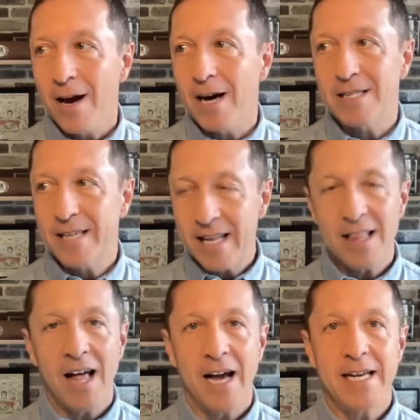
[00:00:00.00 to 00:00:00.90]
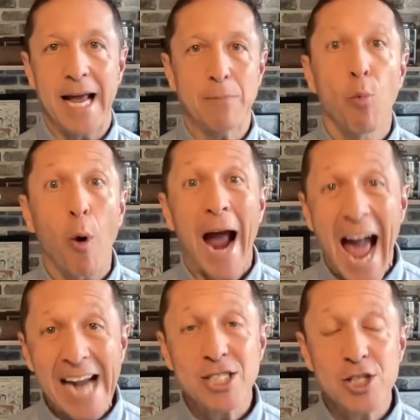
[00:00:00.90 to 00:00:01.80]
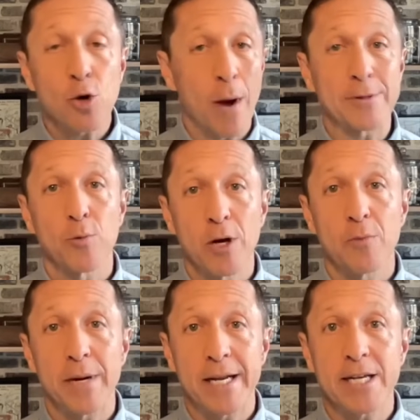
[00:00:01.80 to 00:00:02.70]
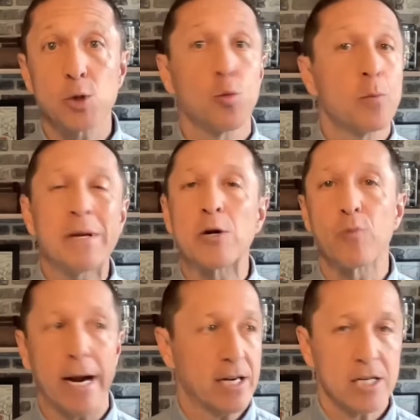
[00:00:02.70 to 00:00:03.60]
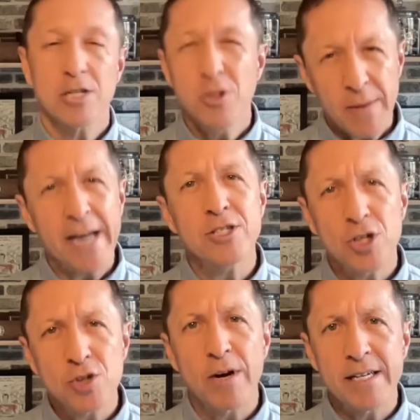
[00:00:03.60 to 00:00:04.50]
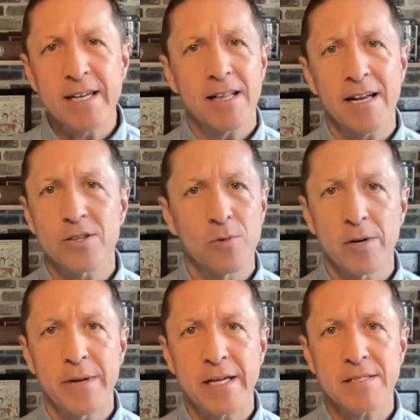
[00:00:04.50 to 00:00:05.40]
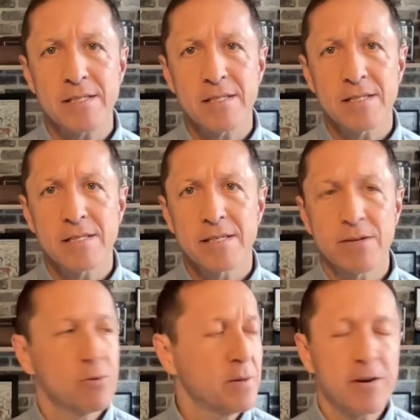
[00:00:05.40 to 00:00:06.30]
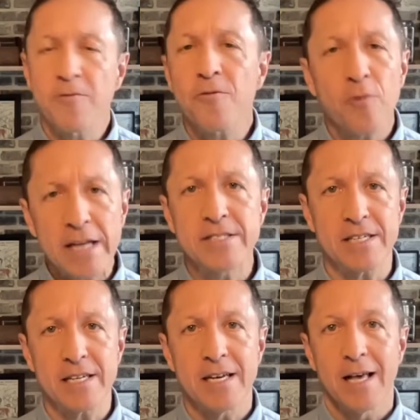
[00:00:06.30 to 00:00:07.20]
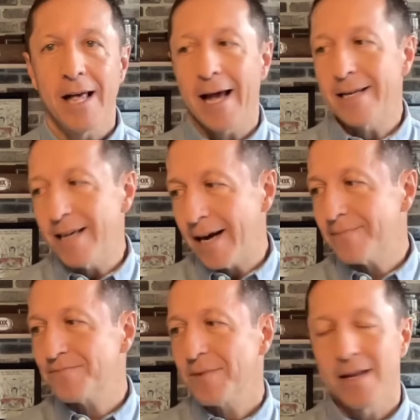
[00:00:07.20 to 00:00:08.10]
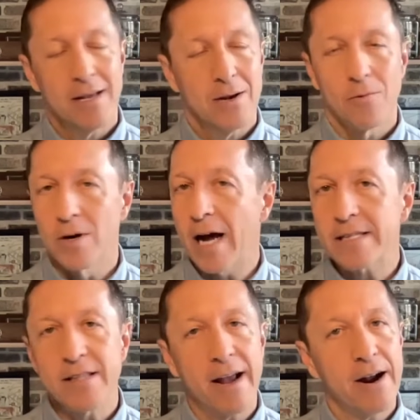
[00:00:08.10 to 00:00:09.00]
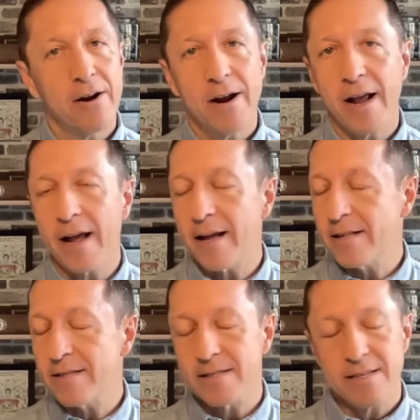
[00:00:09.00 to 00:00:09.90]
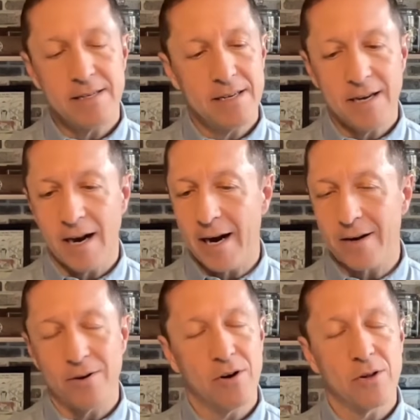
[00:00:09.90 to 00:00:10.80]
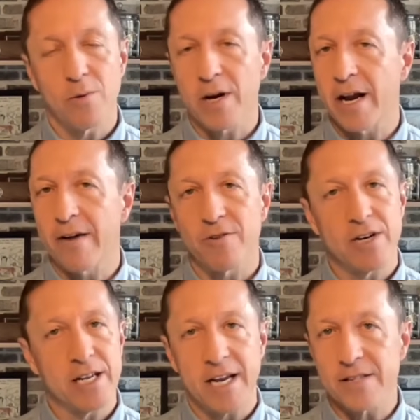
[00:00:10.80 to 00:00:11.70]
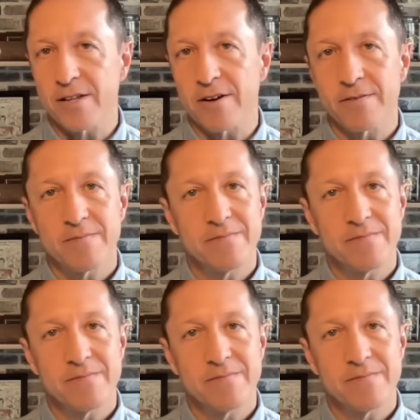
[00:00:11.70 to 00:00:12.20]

a deadline and more action around the winter meetings would be great. Can you imagine a trade deadline at the winter meetings? It would be a frenzy. And yet, we're not there, and I don't know that we're ever going to get there.